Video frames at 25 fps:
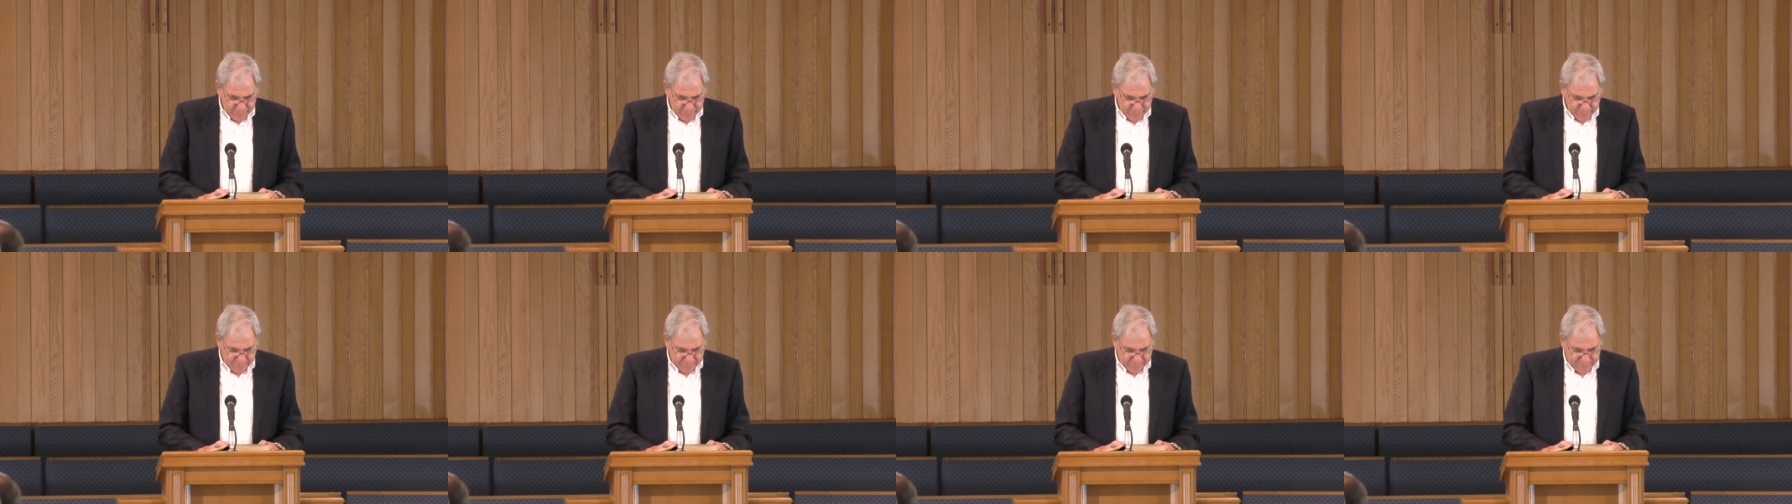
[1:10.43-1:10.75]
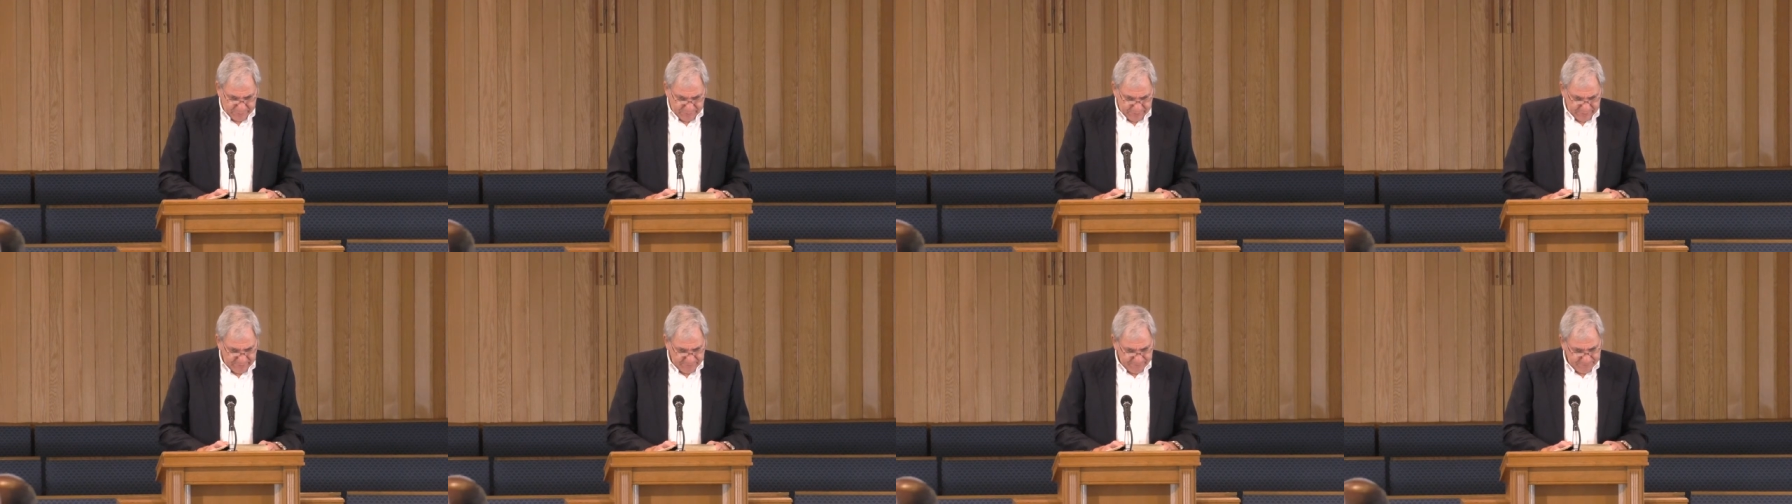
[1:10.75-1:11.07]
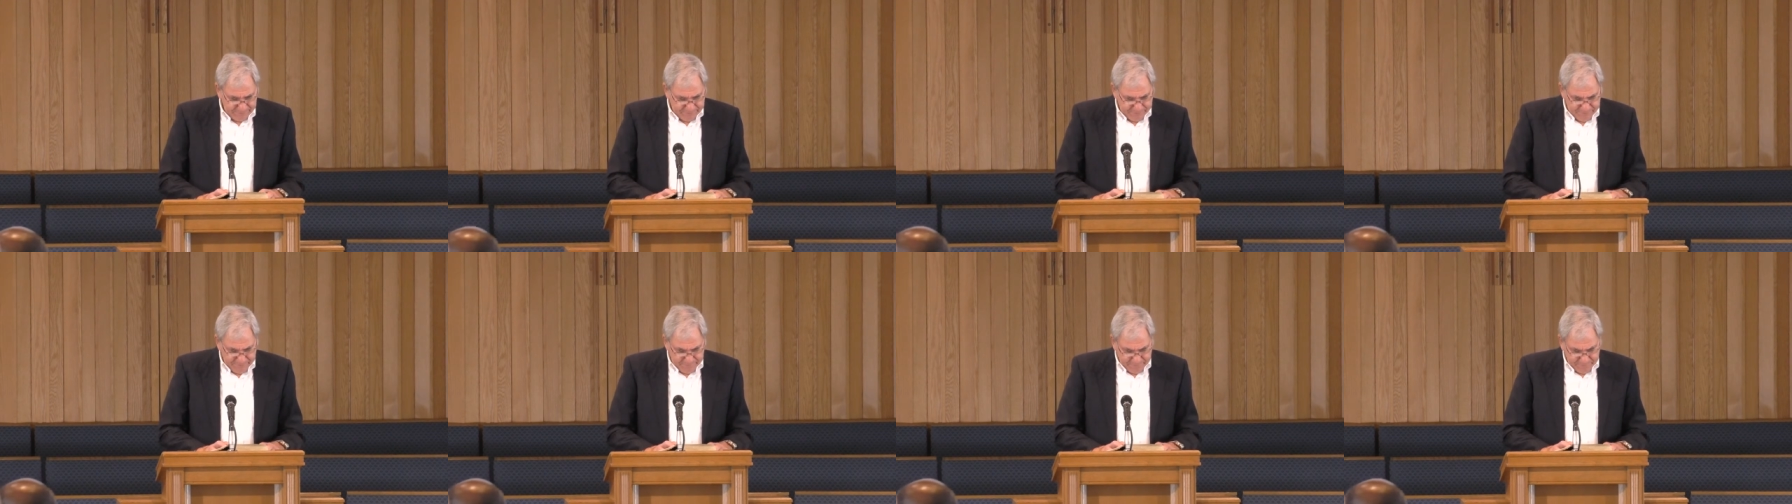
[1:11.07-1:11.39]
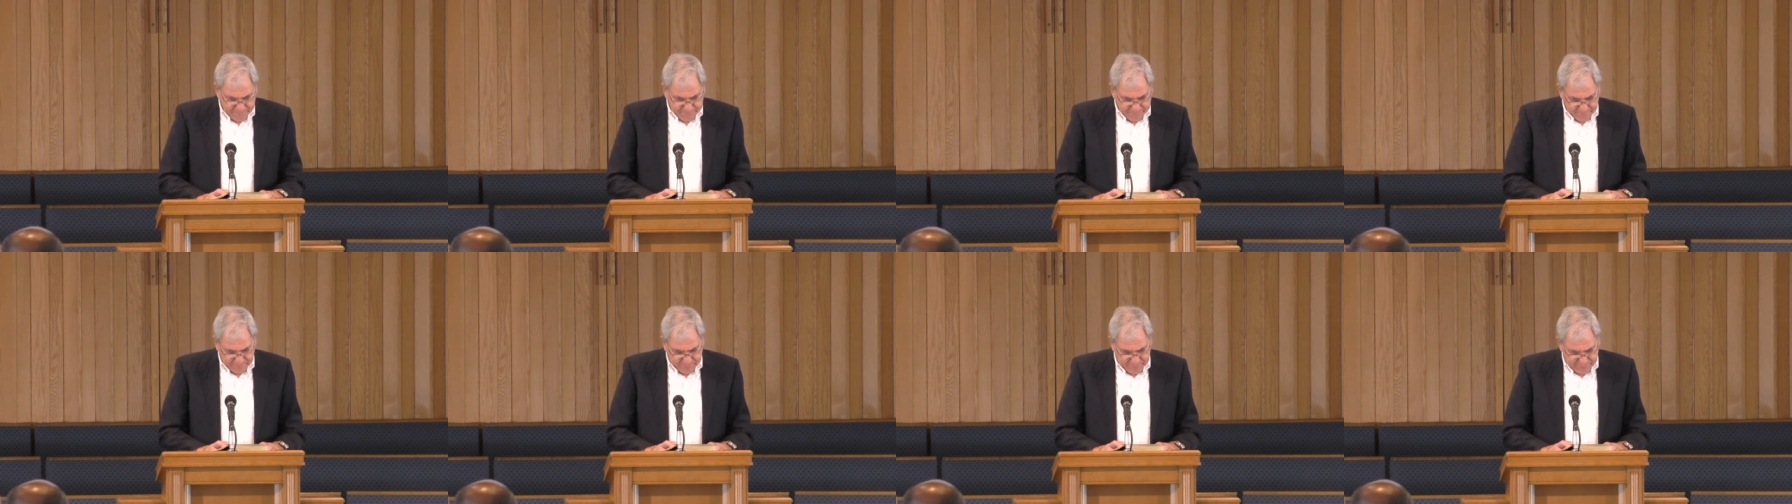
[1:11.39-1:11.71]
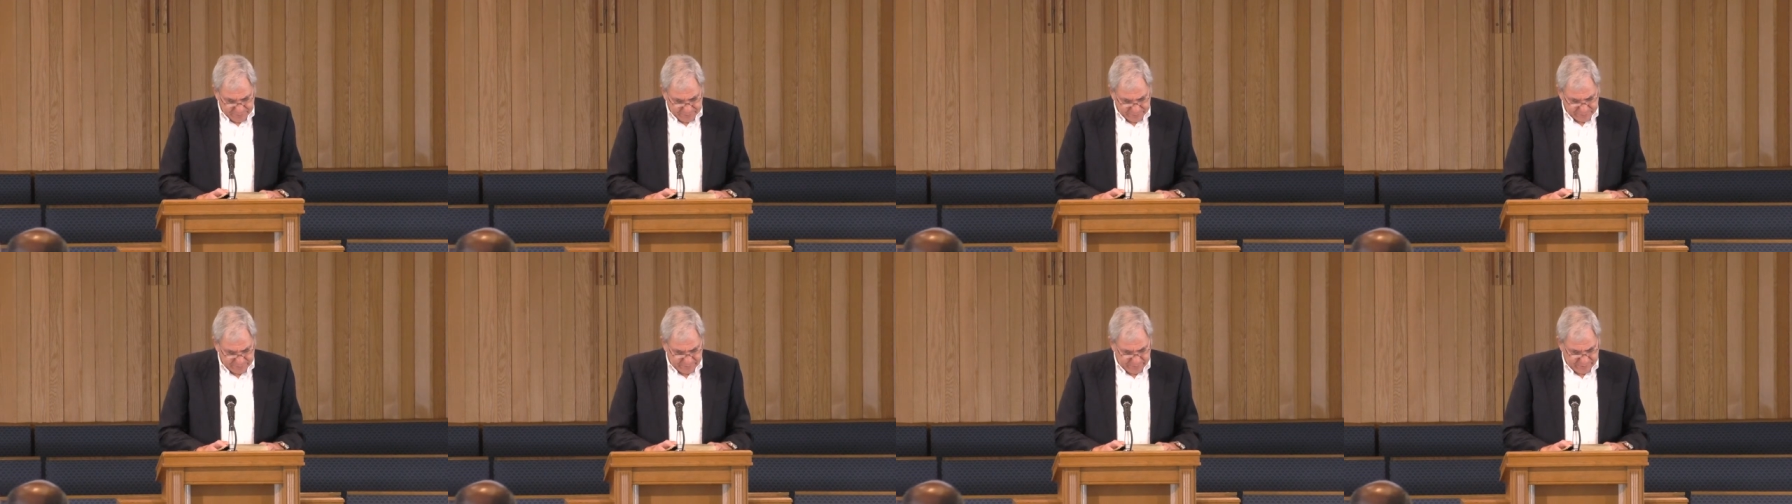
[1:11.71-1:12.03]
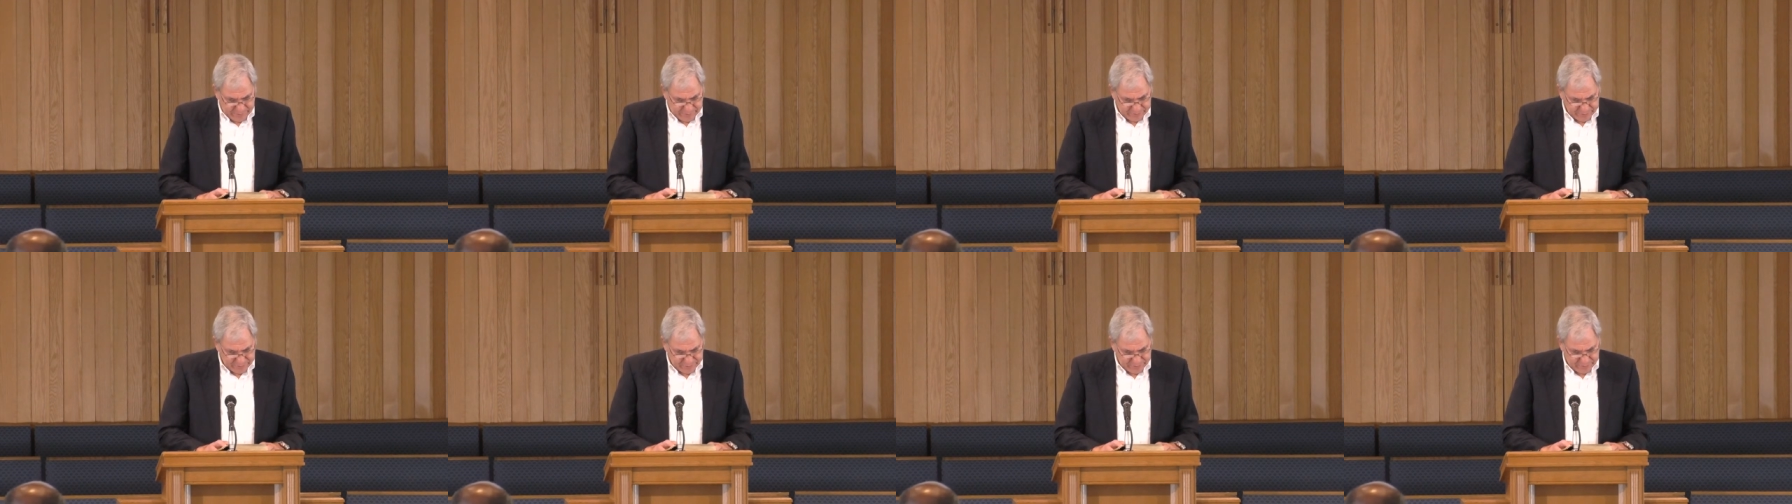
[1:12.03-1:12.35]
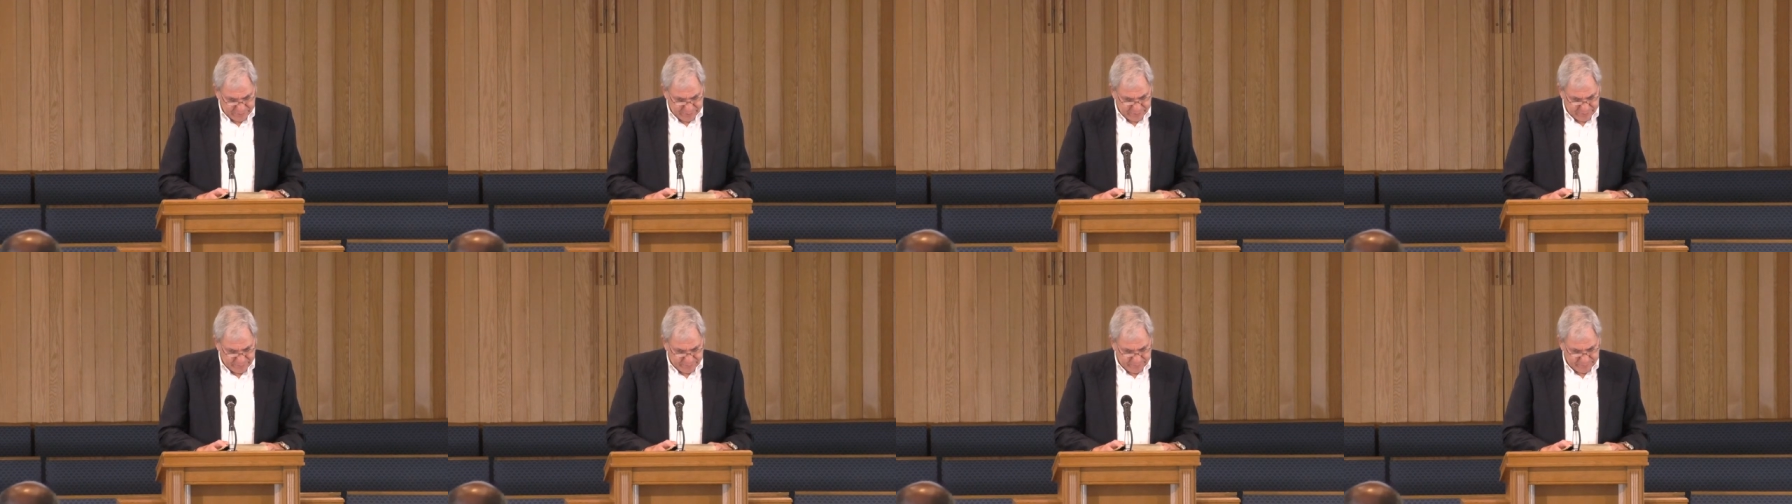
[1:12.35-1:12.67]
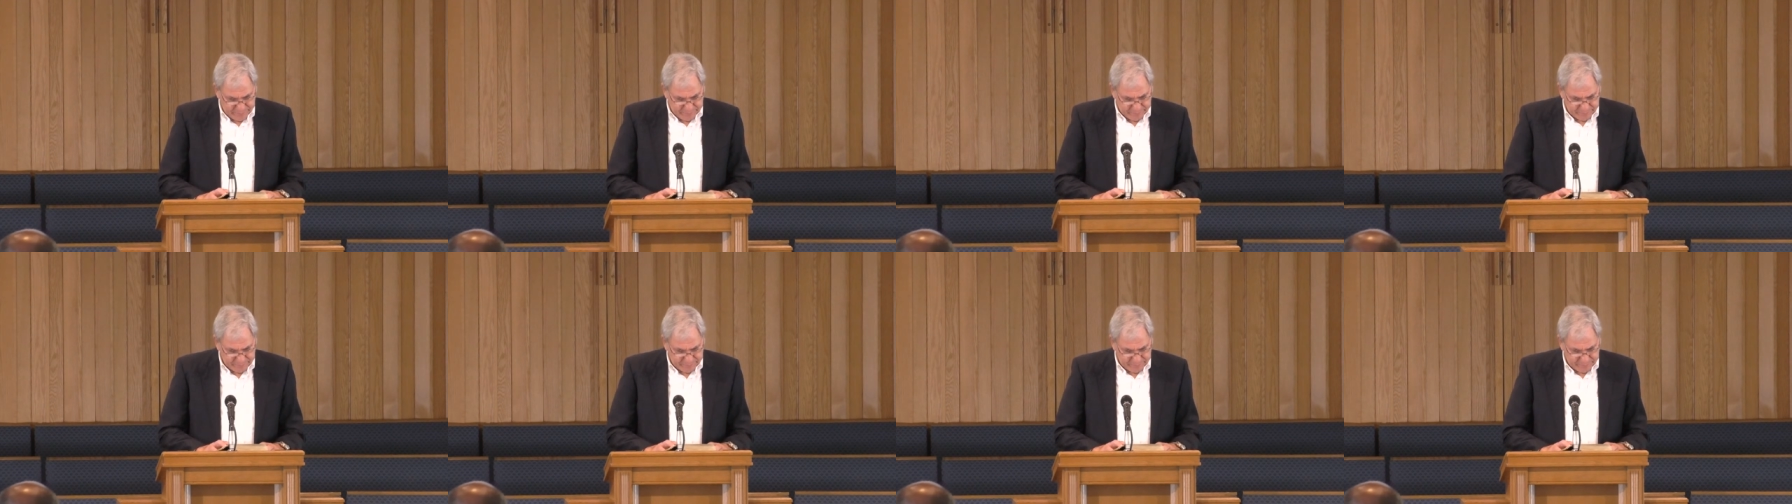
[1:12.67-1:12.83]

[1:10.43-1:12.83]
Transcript: But I have this against you,